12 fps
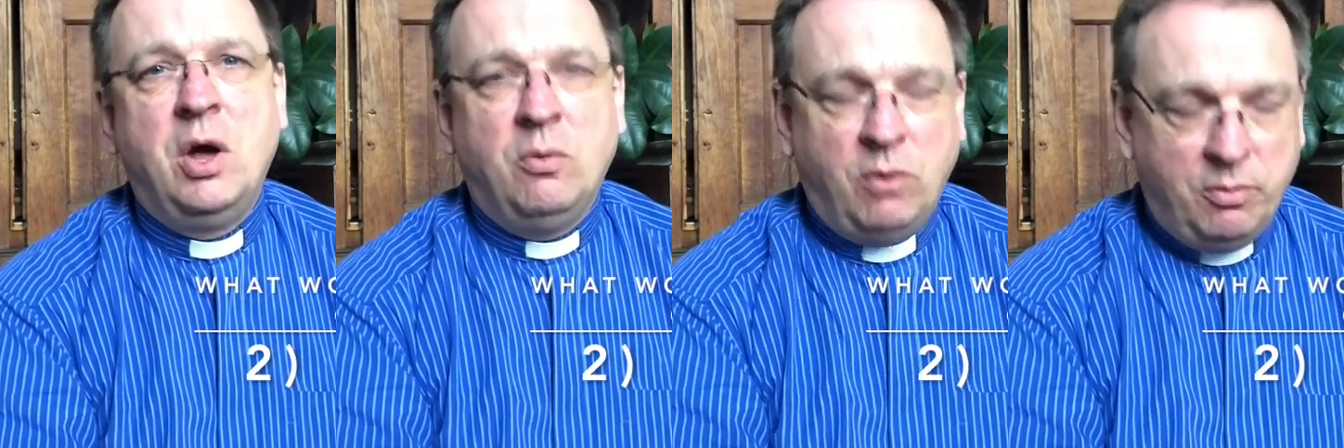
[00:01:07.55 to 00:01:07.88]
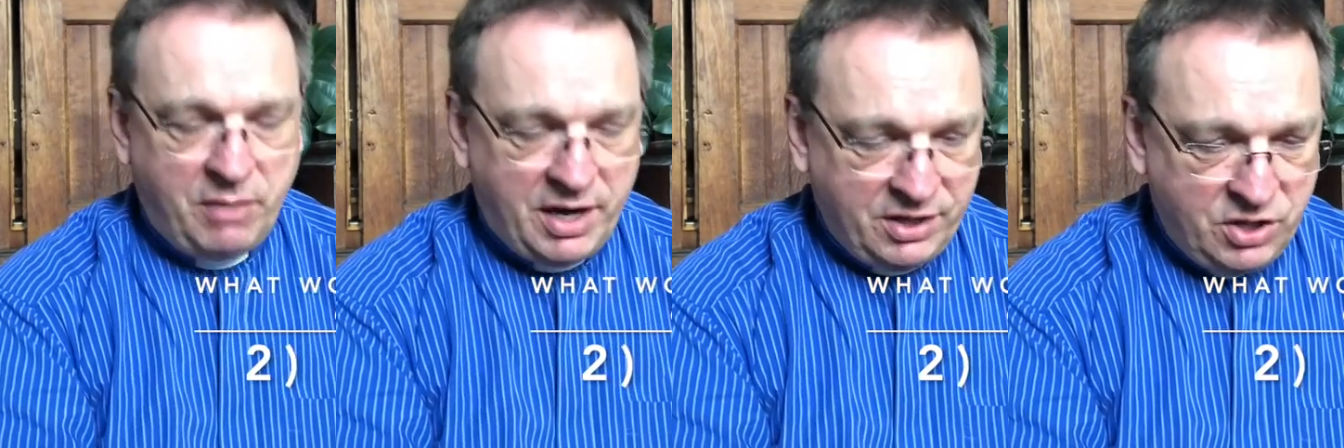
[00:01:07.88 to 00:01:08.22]
What
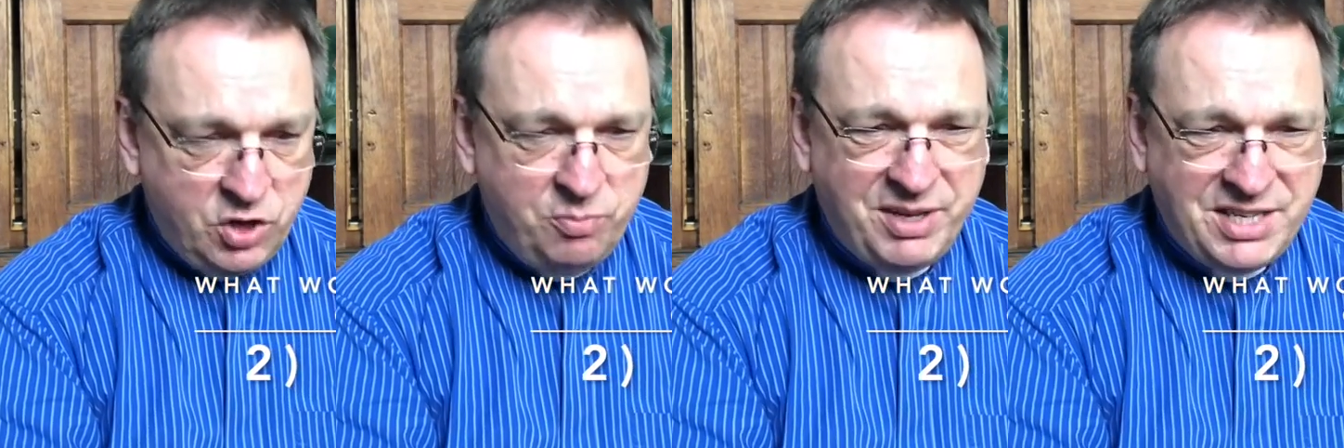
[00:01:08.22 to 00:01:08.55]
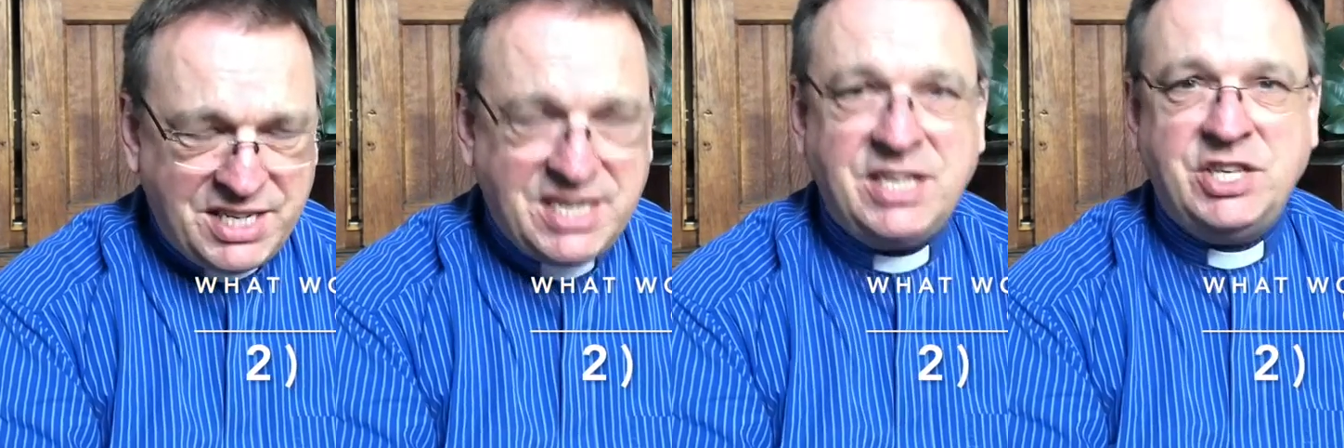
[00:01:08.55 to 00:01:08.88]
might you be
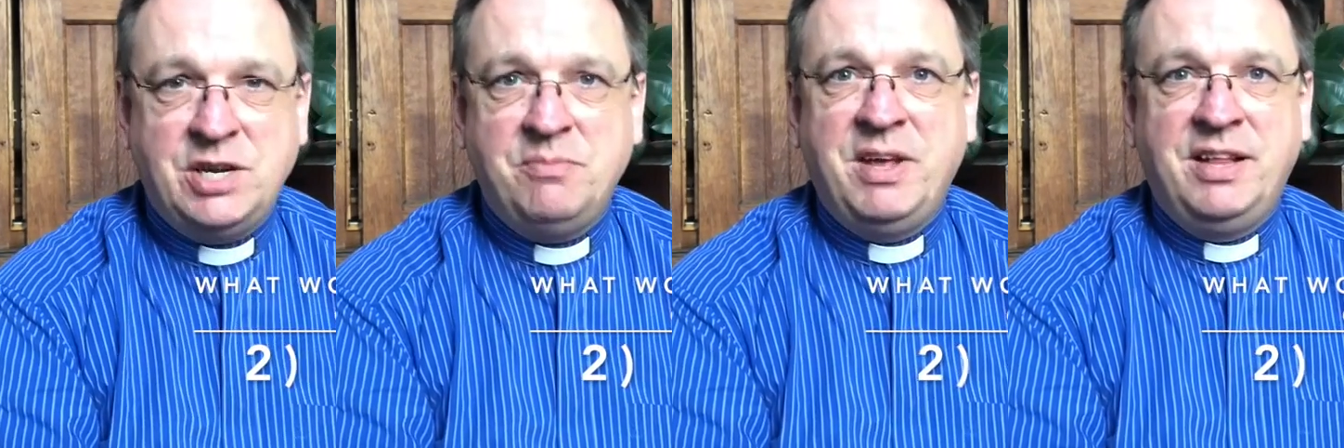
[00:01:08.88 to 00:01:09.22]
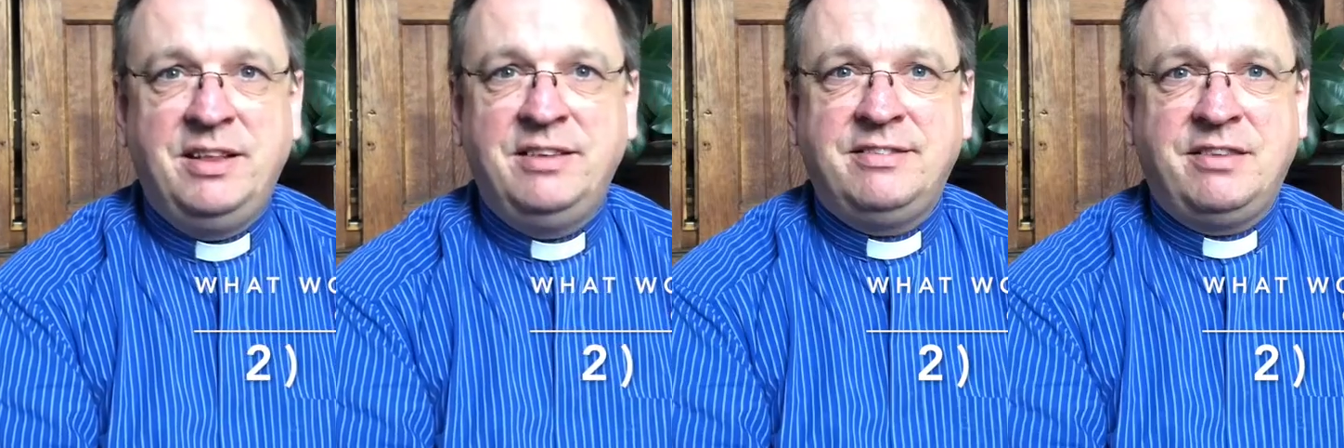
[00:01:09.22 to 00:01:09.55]
teaching me in
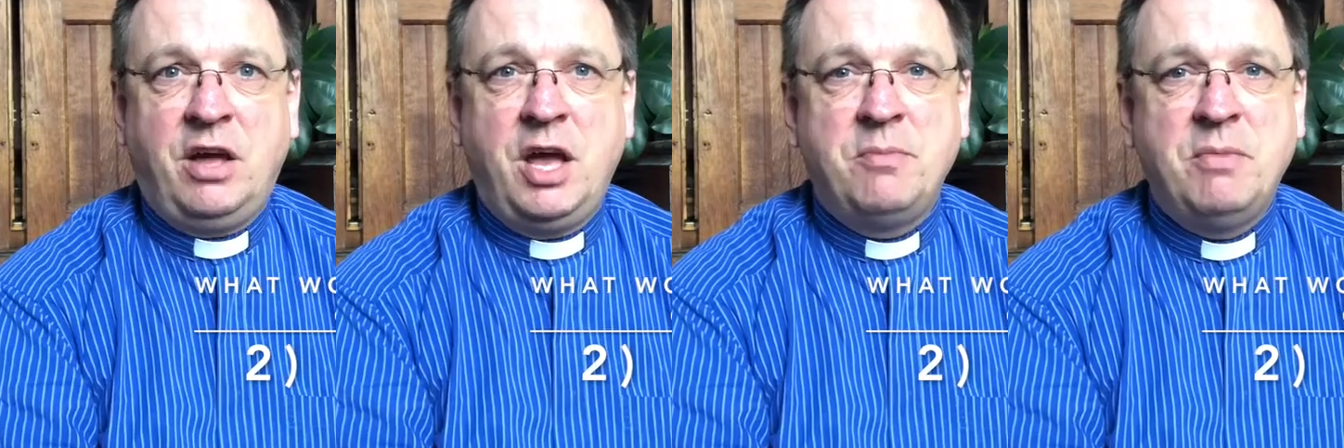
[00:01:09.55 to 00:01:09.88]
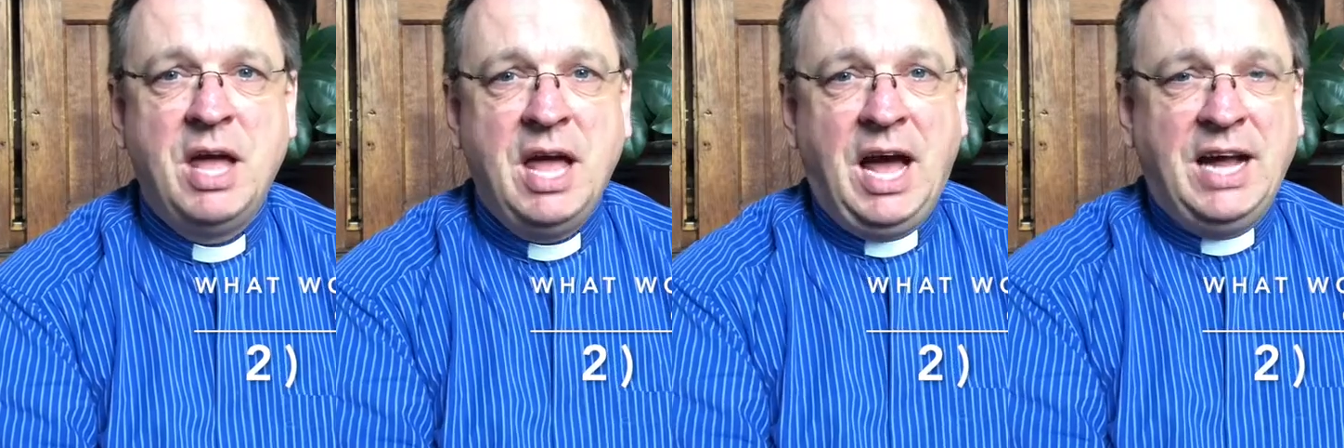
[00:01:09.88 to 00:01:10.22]
this time?
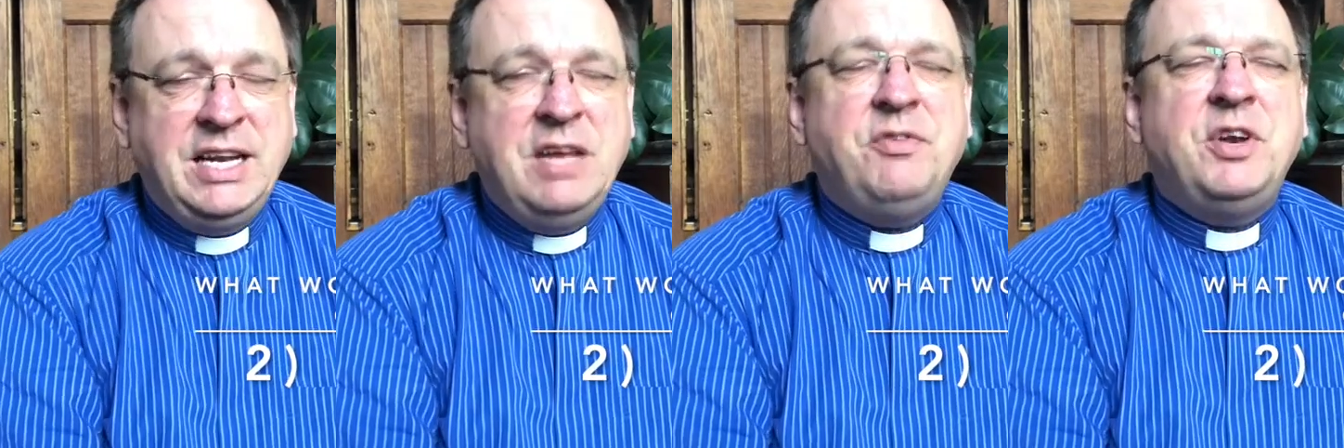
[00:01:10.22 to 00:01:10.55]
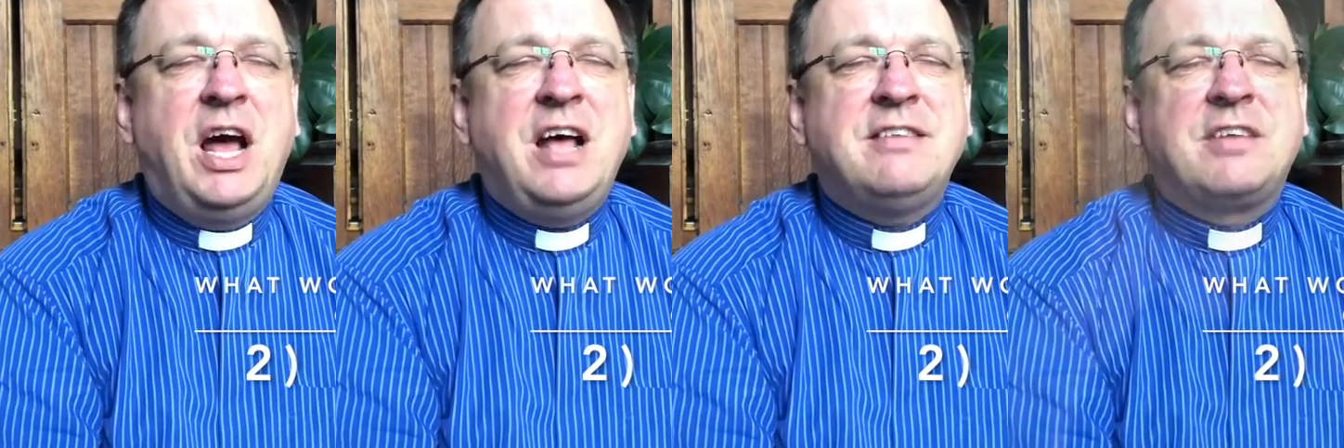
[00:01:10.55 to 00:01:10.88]
And even
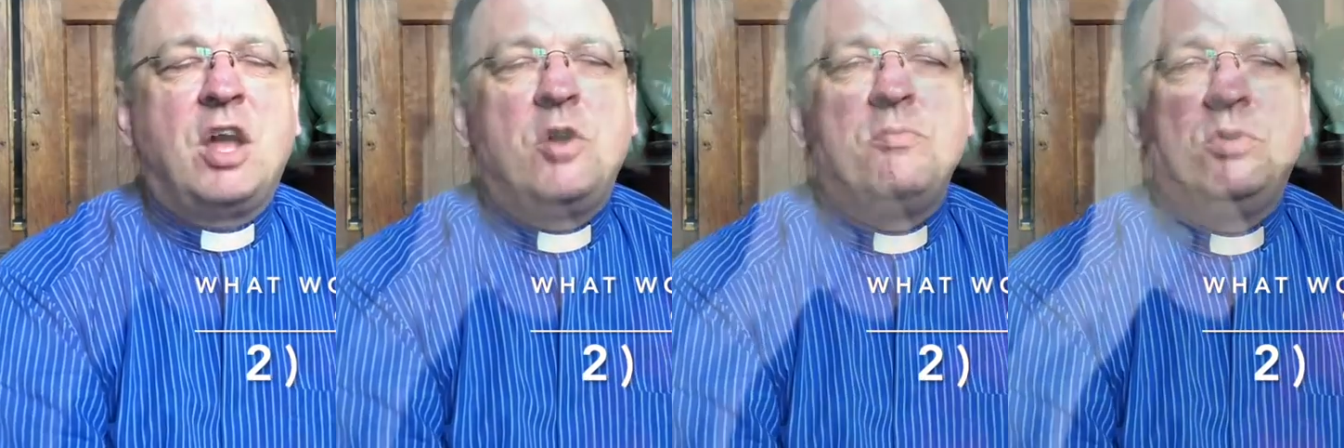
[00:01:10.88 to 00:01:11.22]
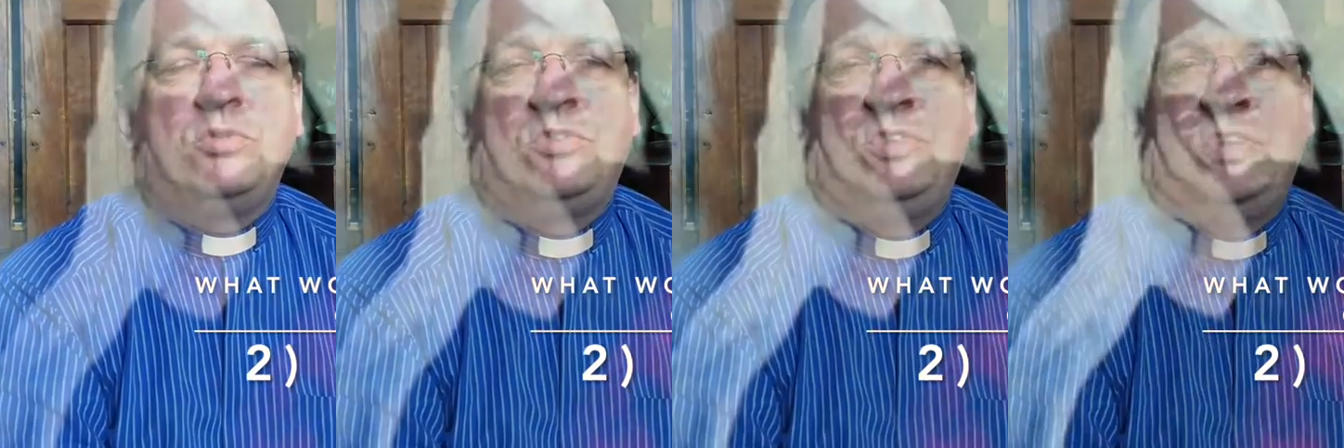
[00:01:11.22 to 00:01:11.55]
ask our most